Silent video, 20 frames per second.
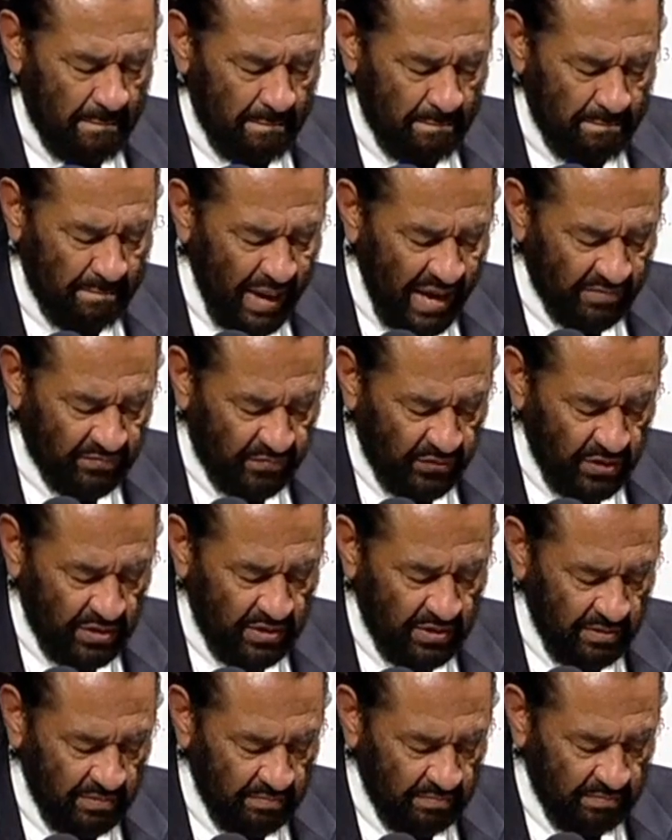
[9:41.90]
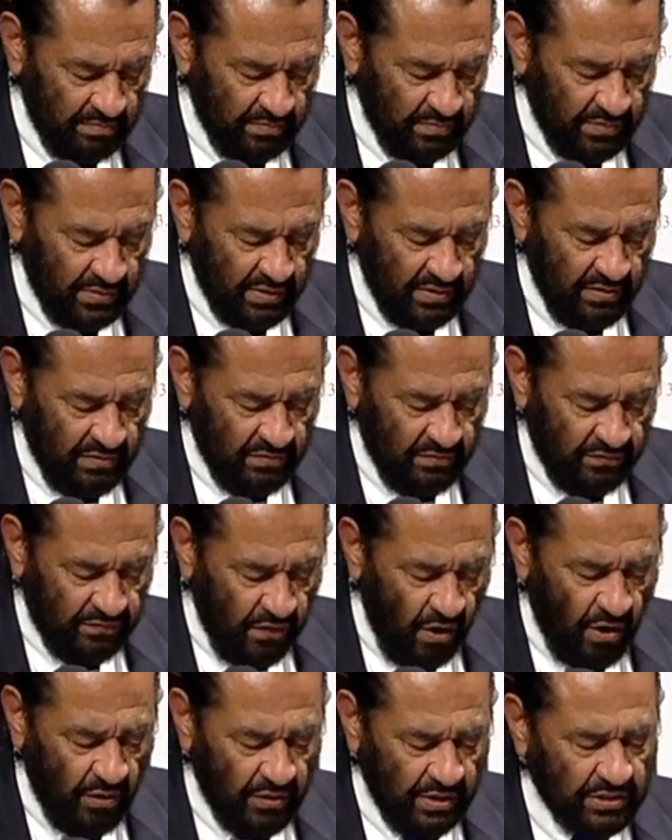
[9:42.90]
Bedford
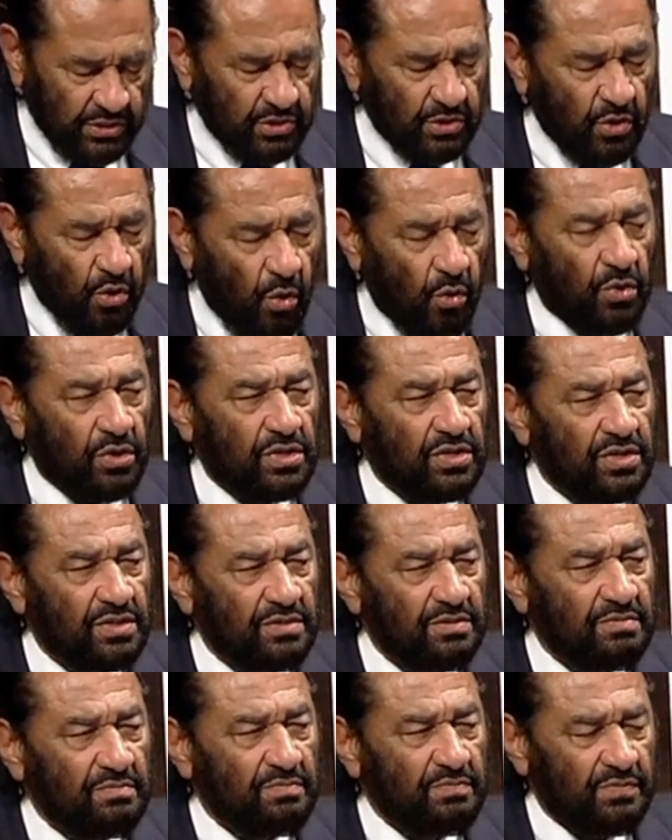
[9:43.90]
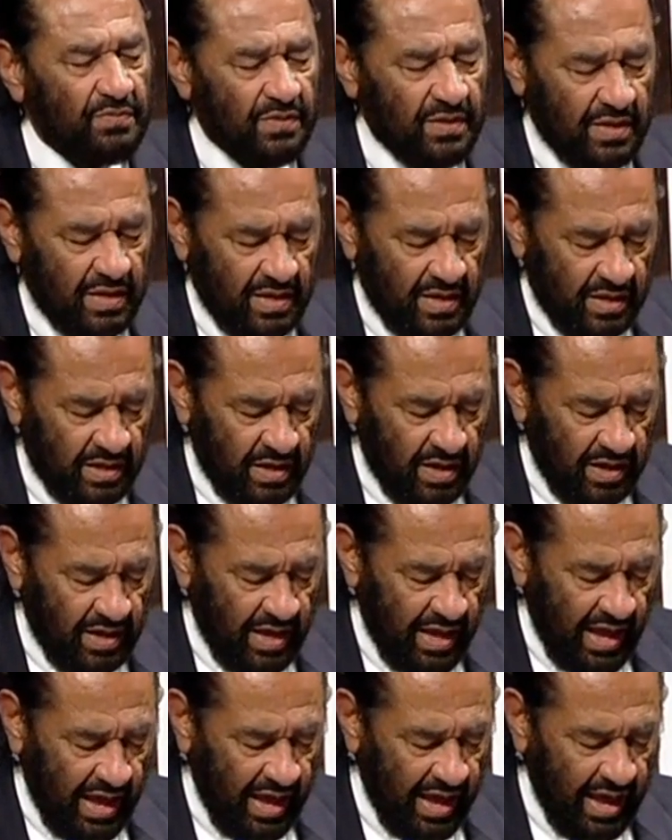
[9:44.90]
Forest Court
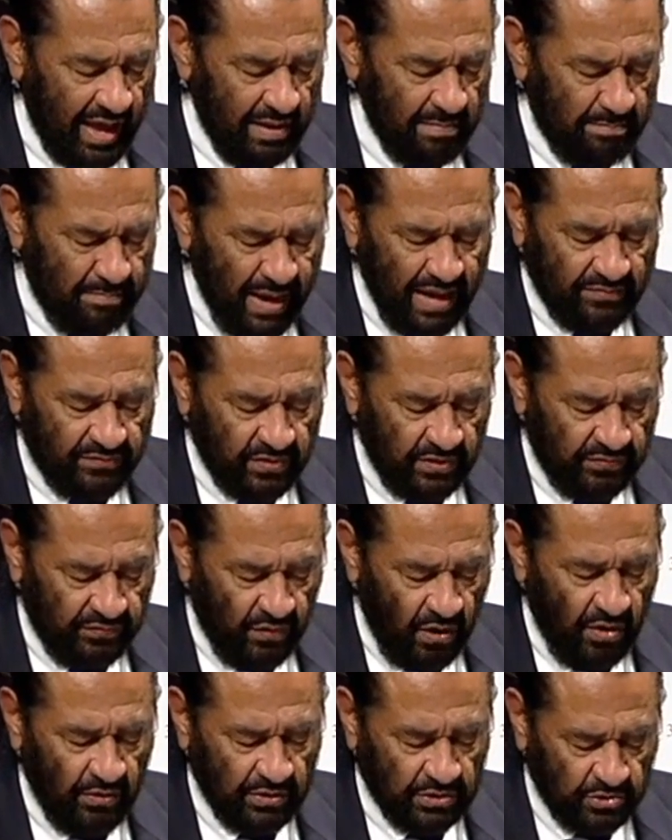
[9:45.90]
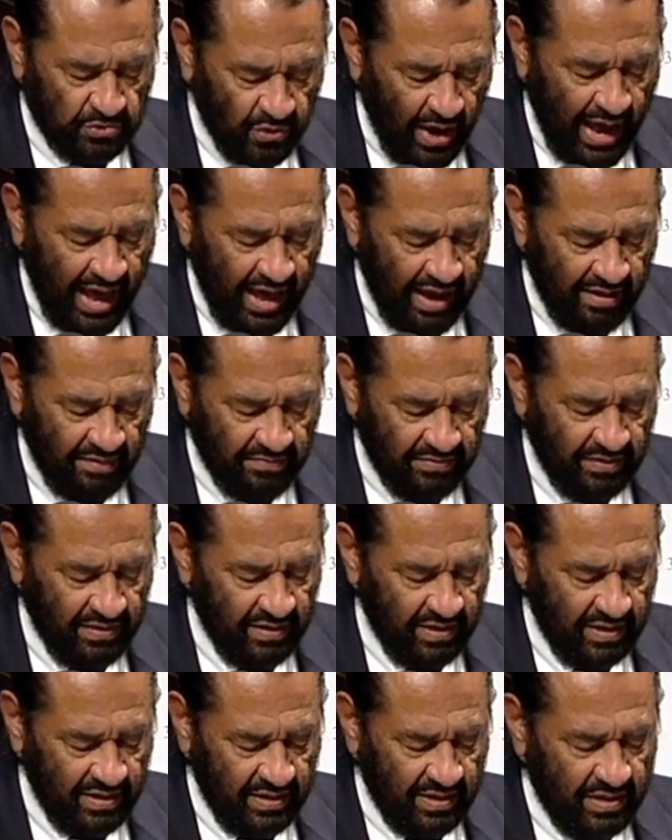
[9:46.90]
and Bedford Forest Drive
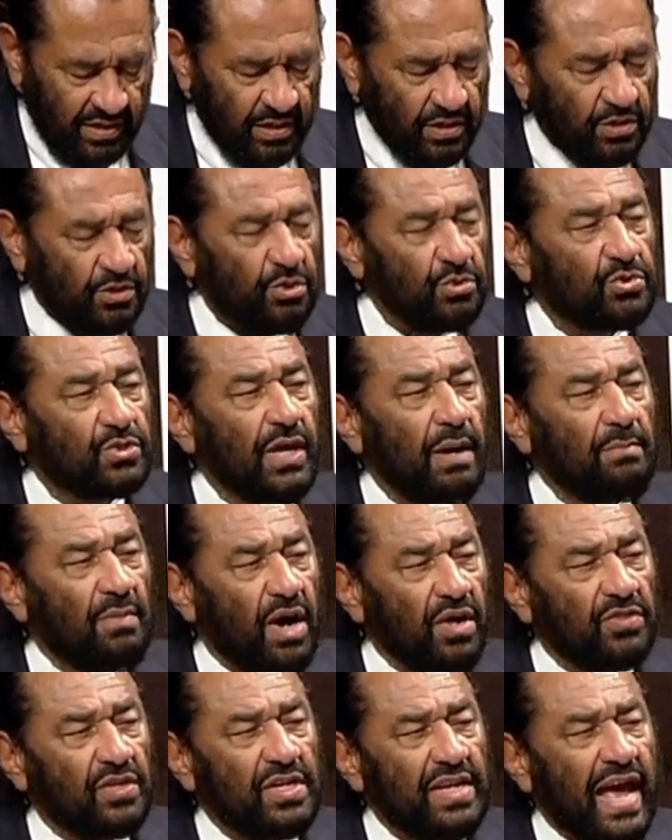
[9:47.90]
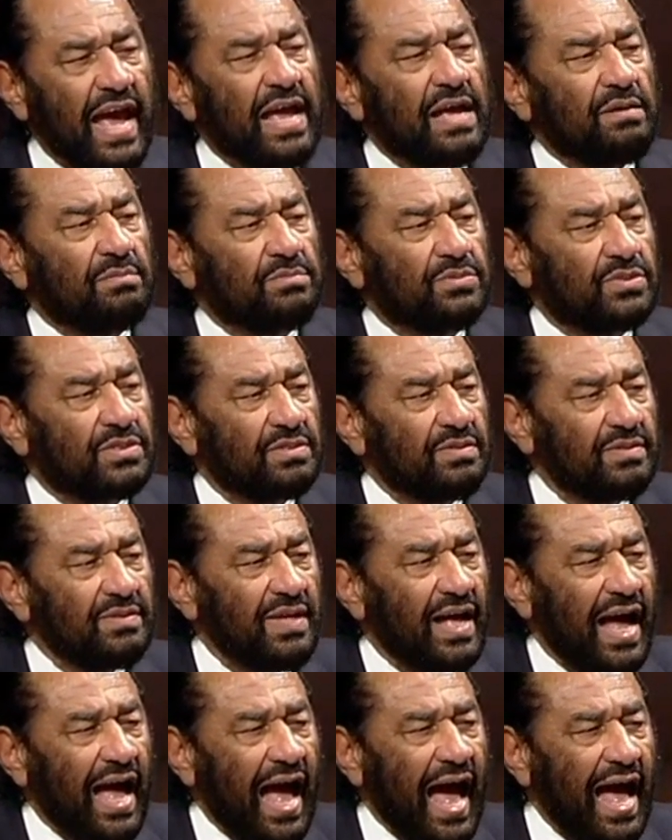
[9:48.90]
to some other names.
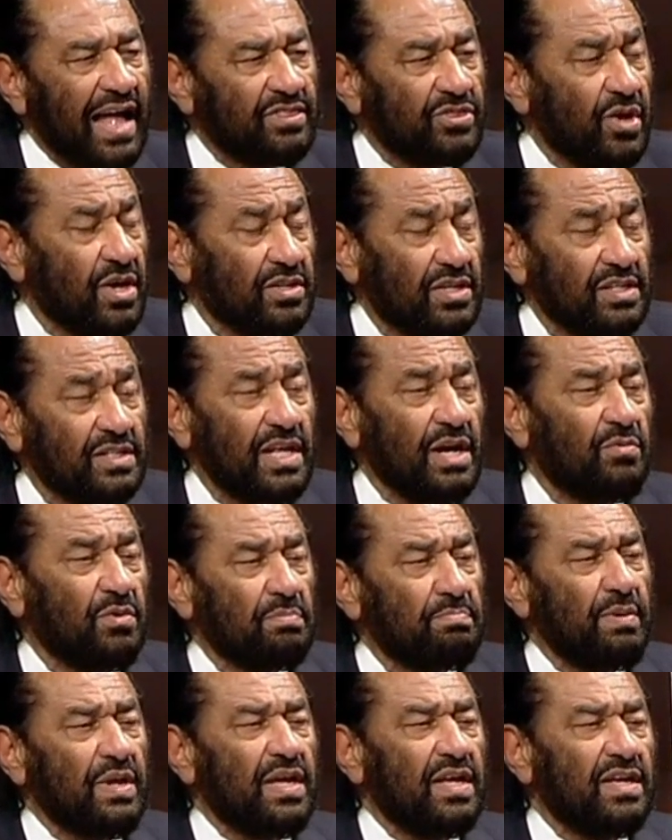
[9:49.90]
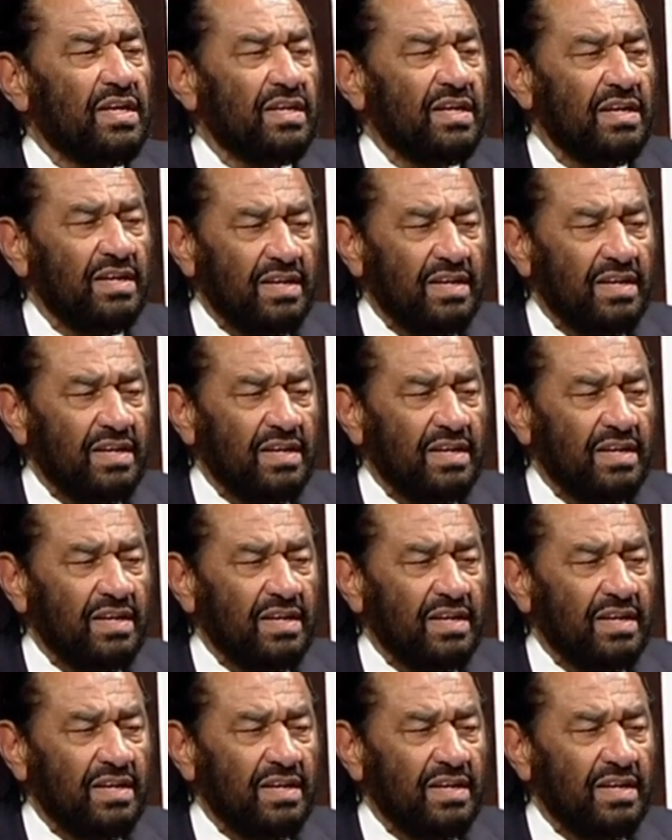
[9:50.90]
I thought that there would be